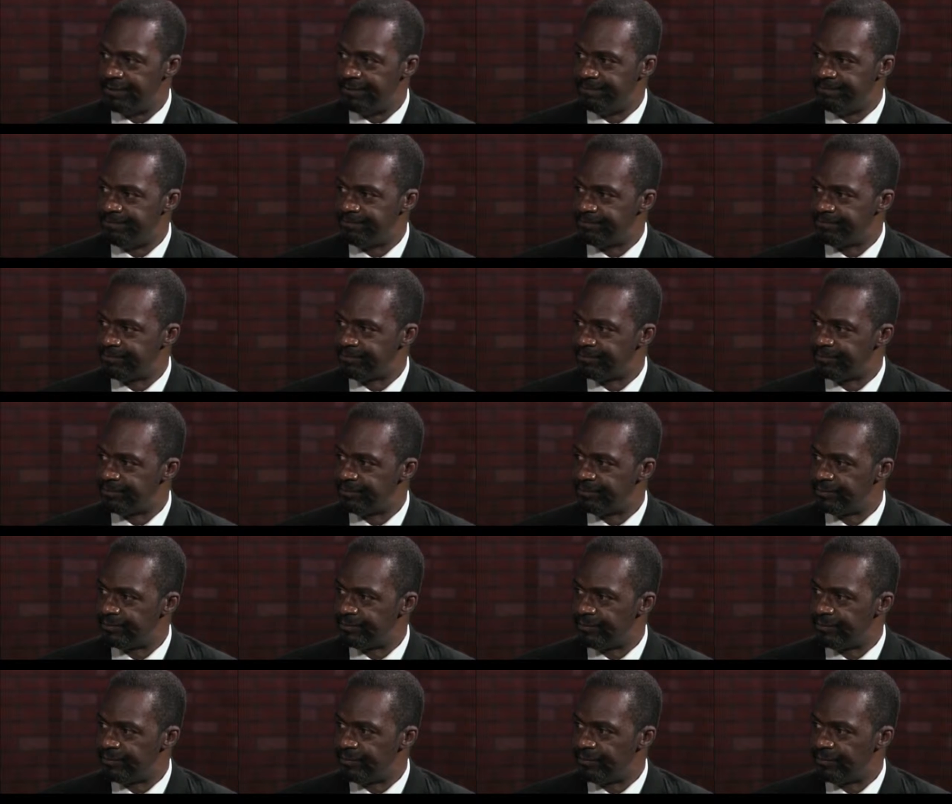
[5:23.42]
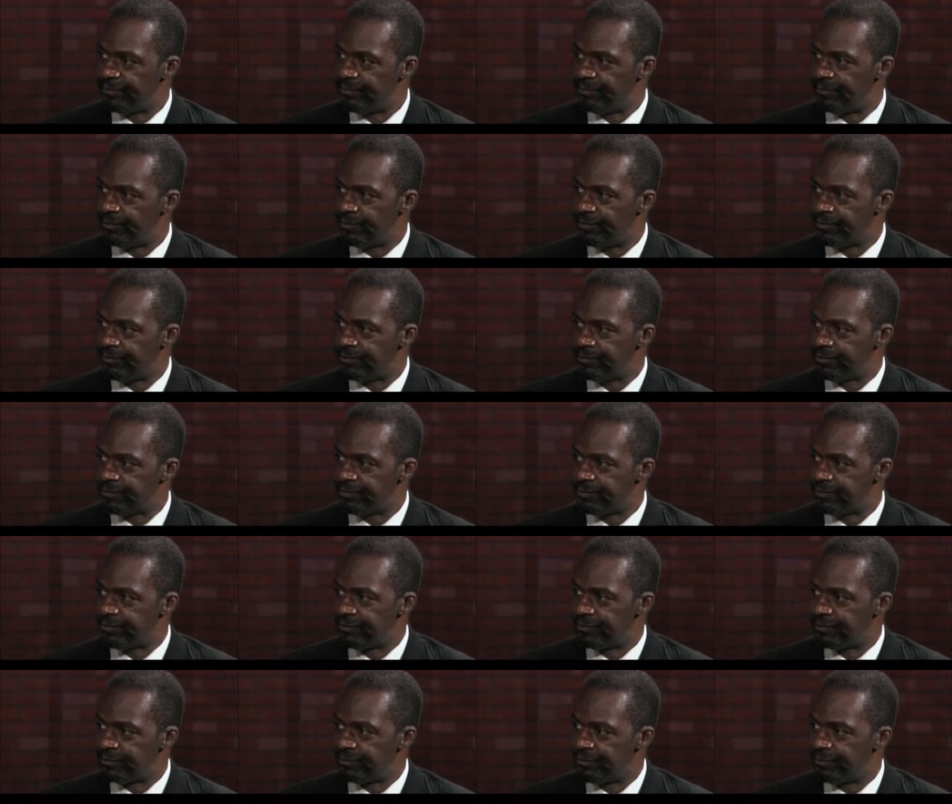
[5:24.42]
Definitely, definitely.
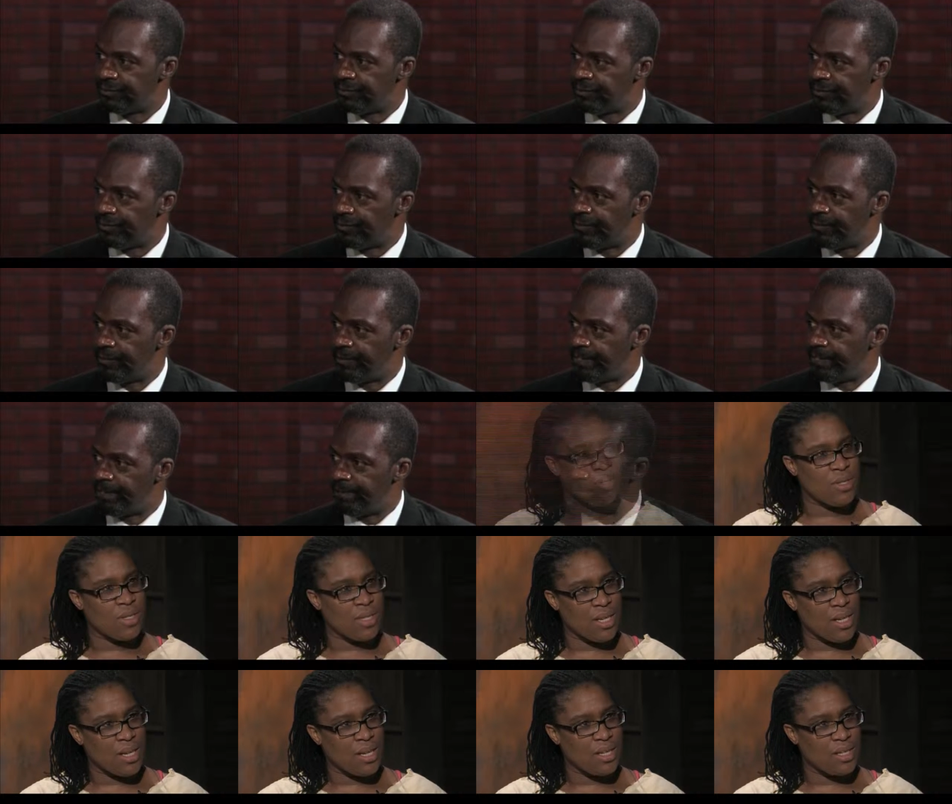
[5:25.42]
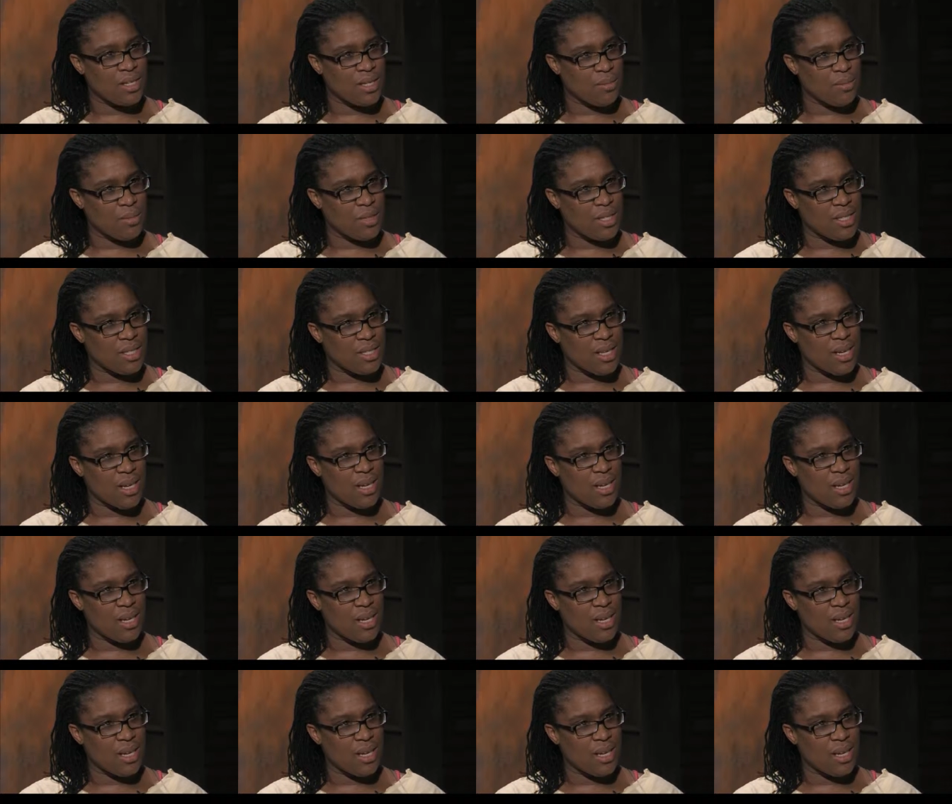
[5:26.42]
Margaret, are you seeing some of the same